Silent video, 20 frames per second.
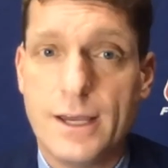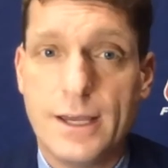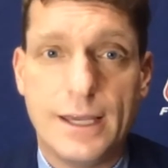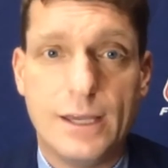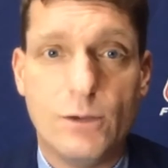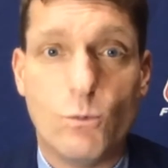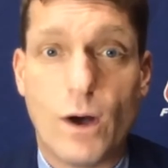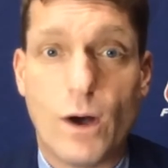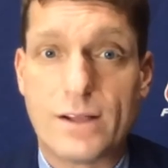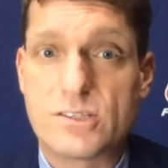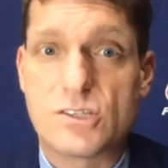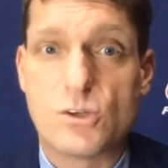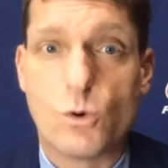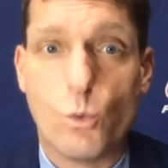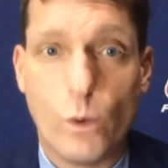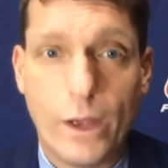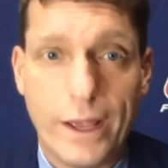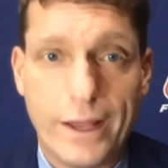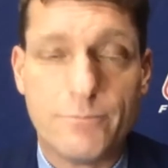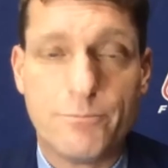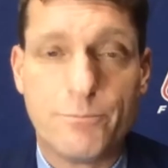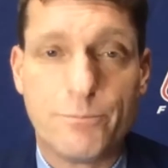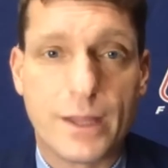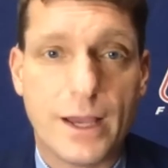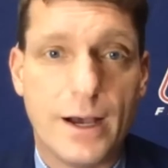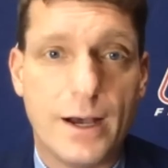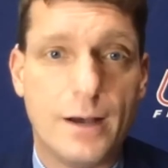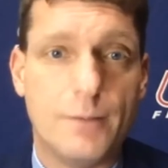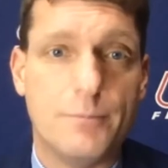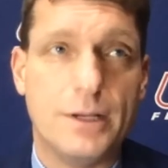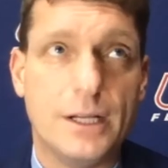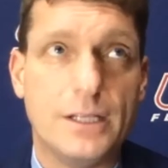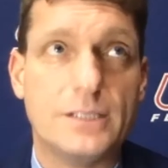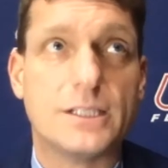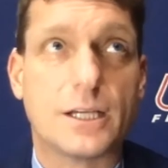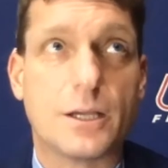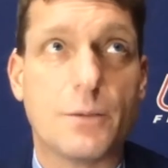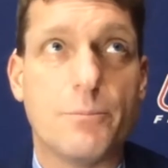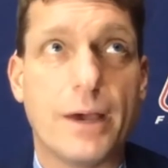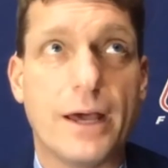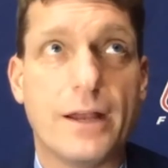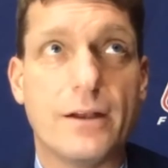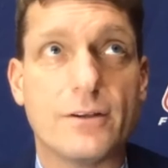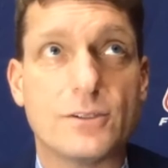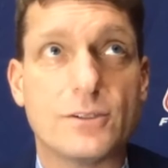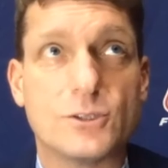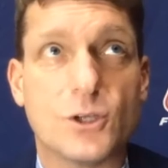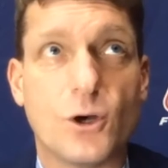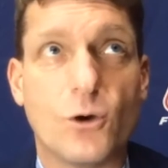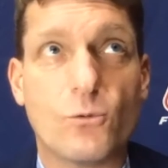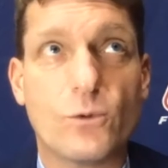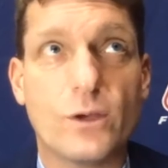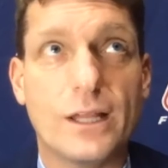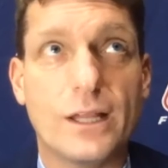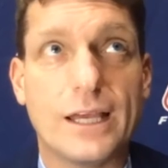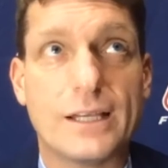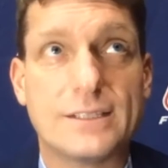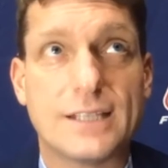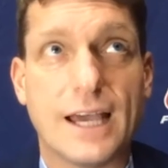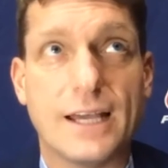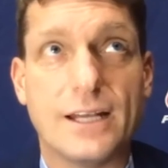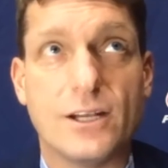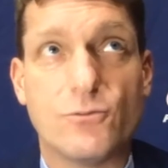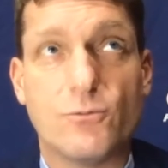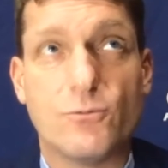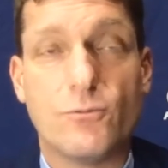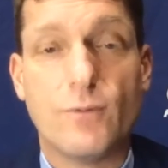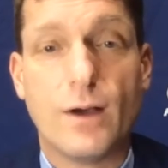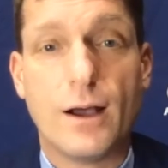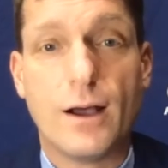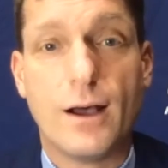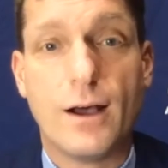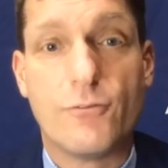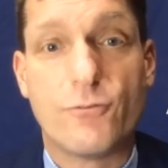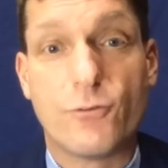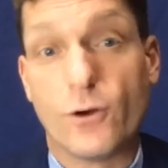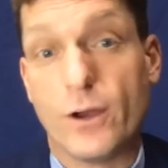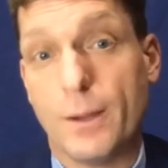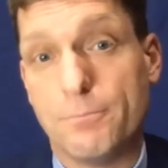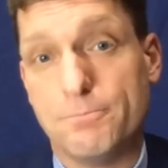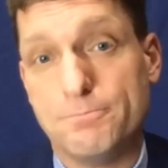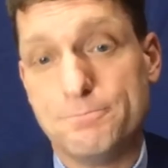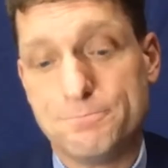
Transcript: He wants to win, um, and he's a competitor. So really excited uh, for him.